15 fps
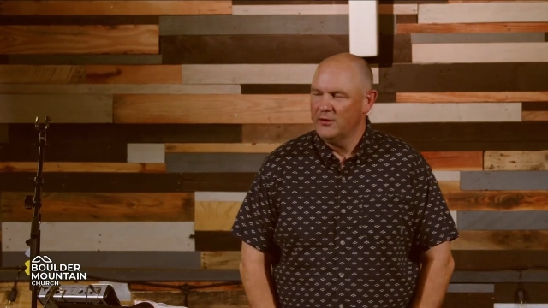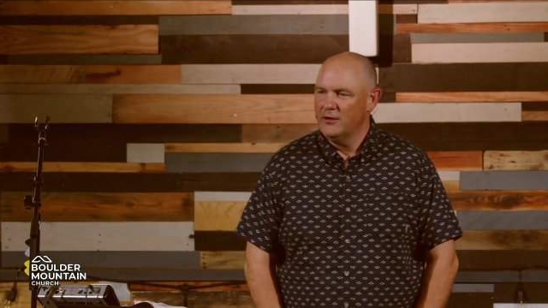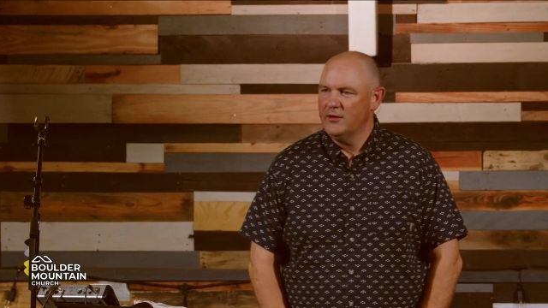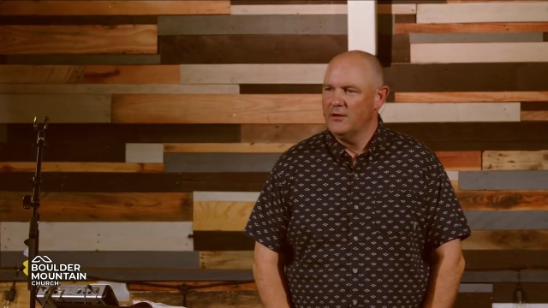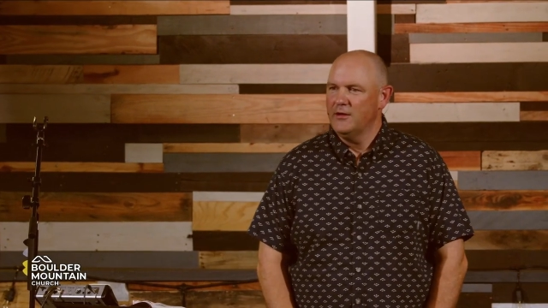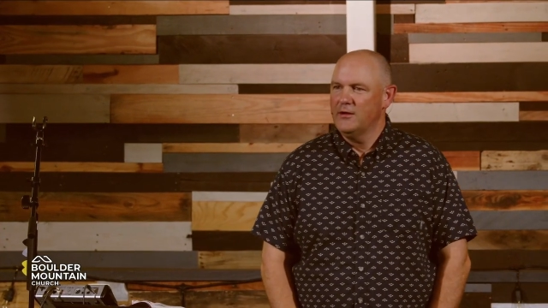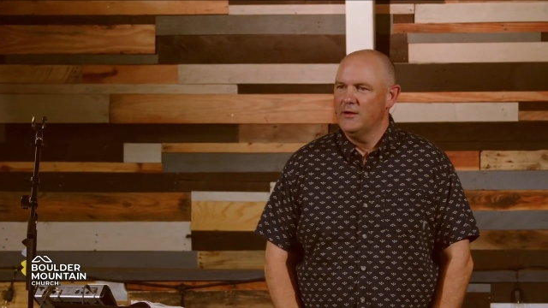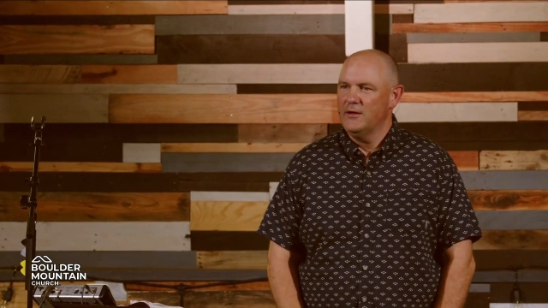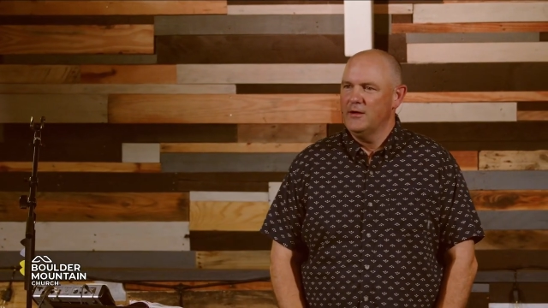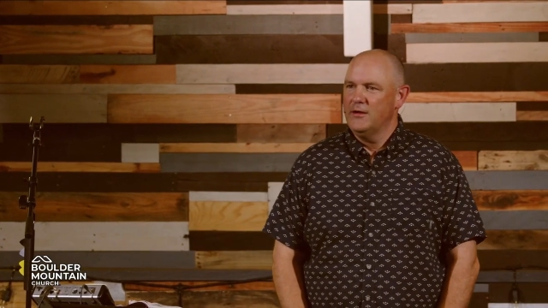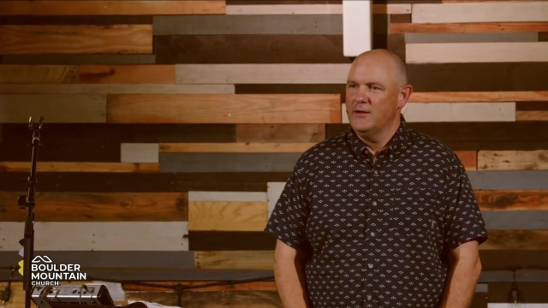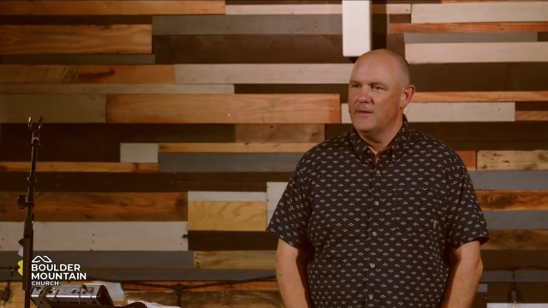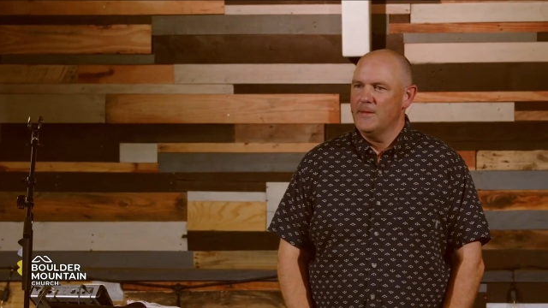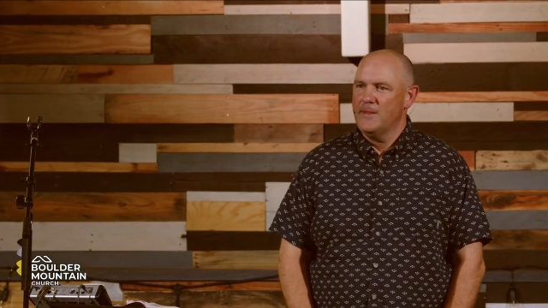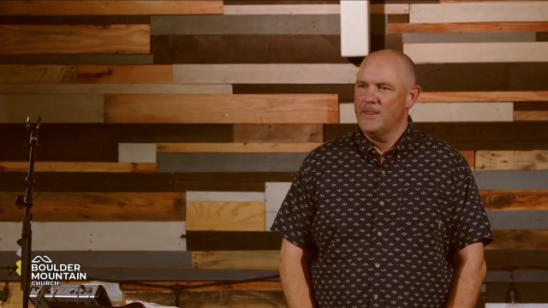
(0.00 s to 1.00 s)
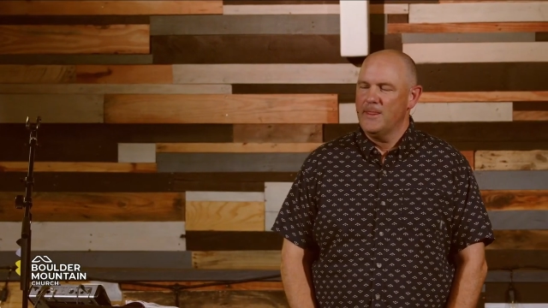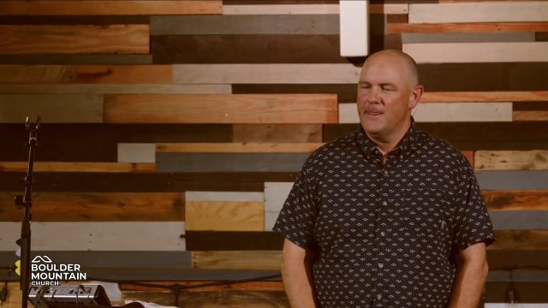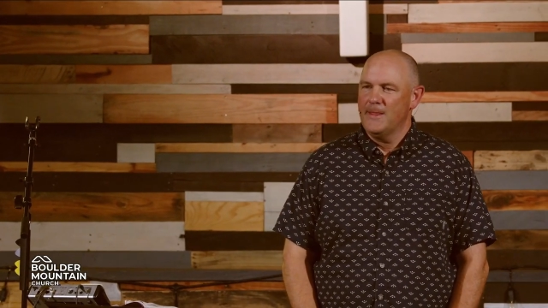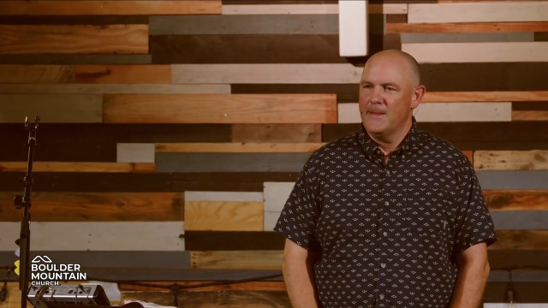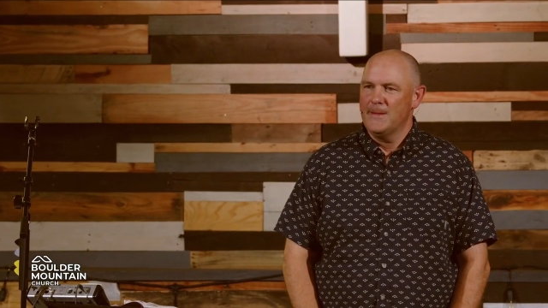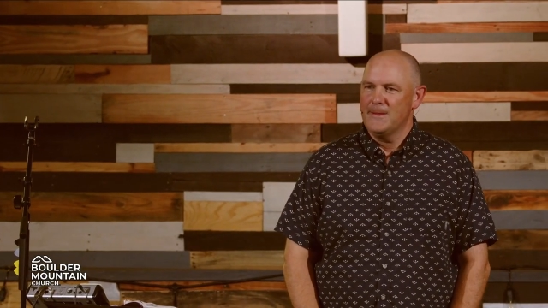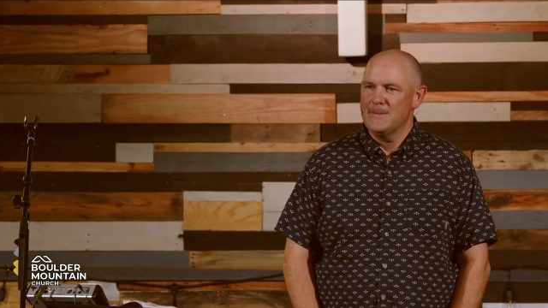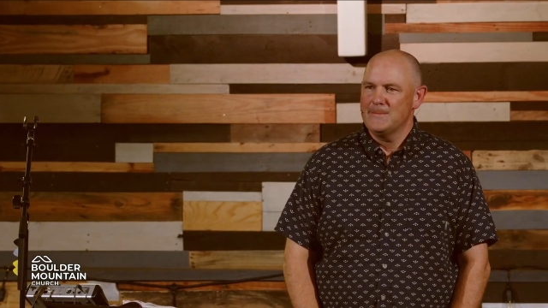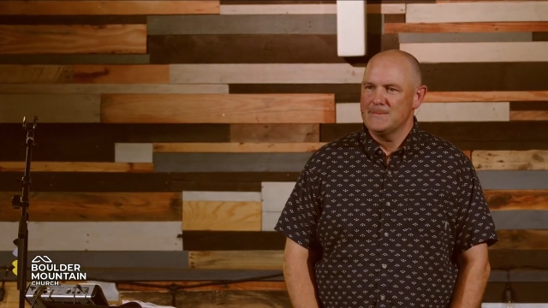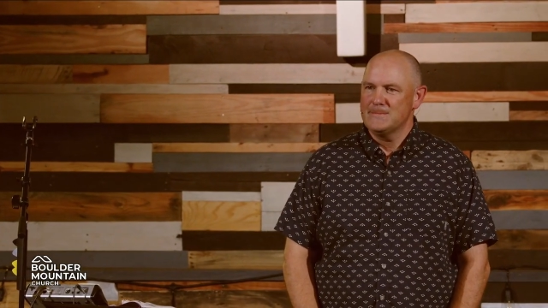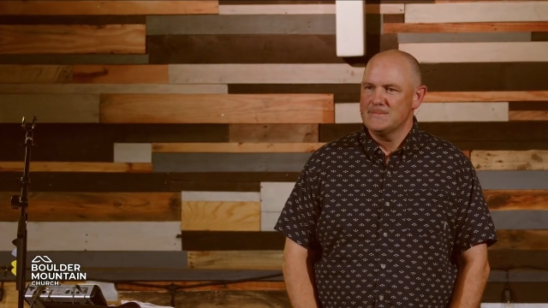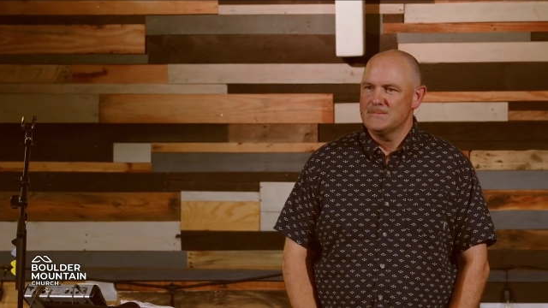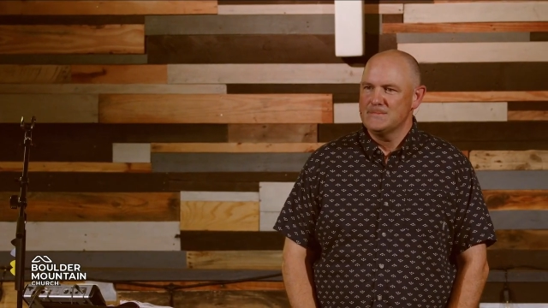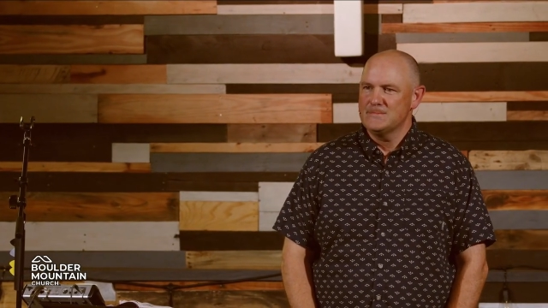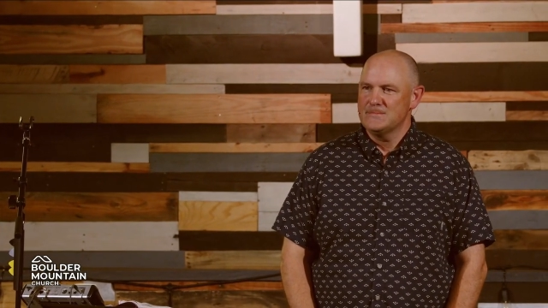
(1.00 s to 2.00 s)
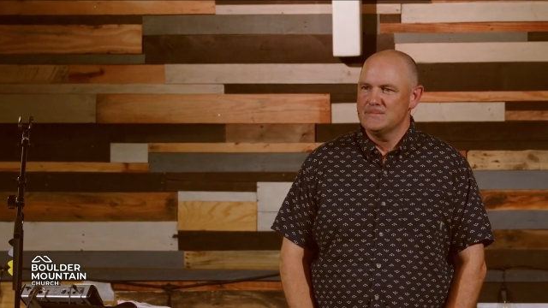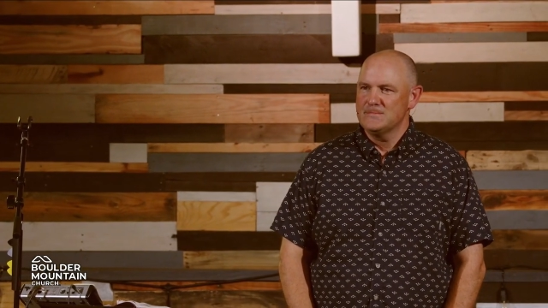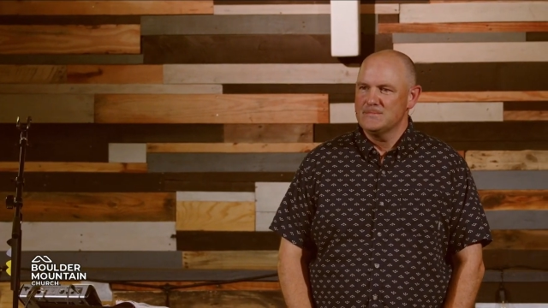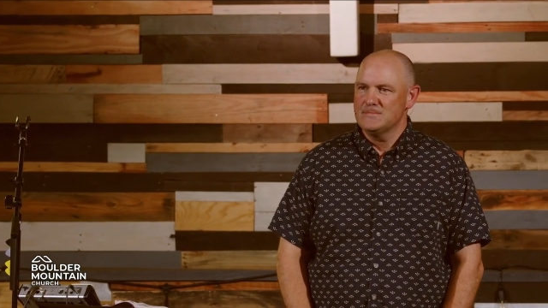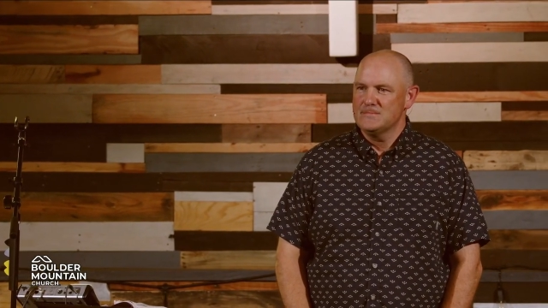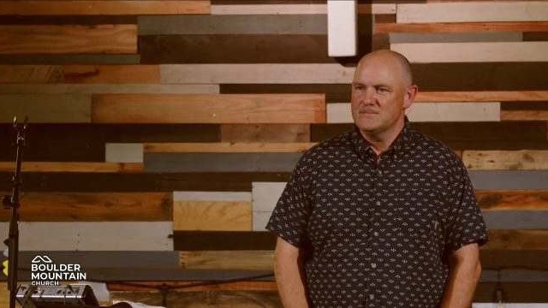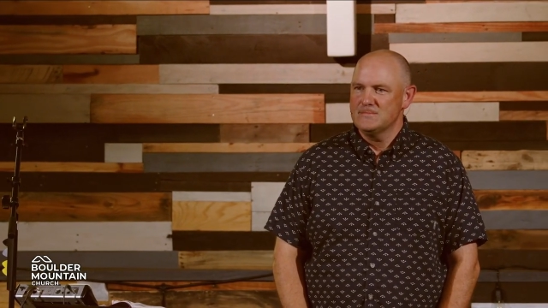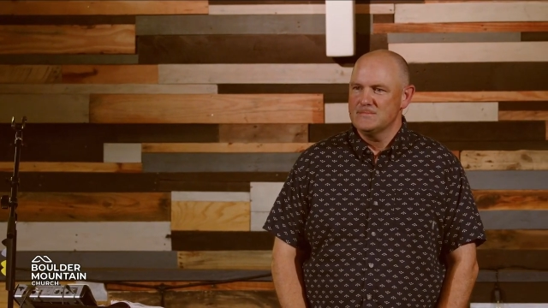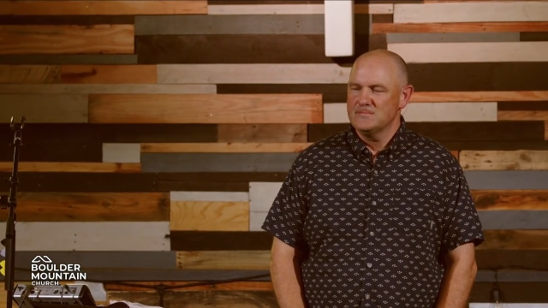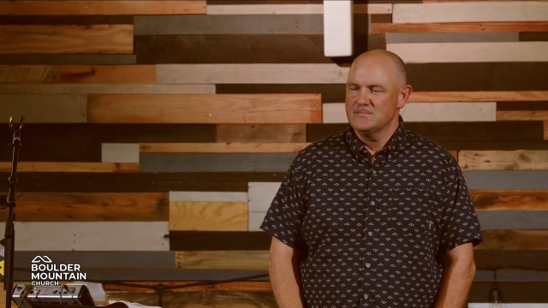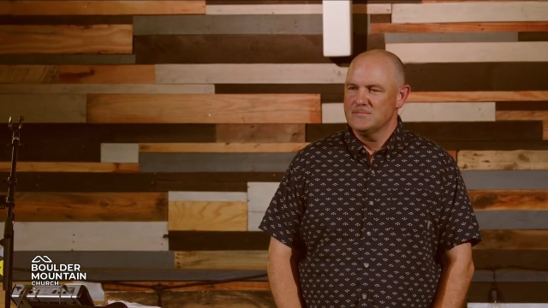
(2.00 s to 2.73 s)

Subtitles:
Nobody speaks.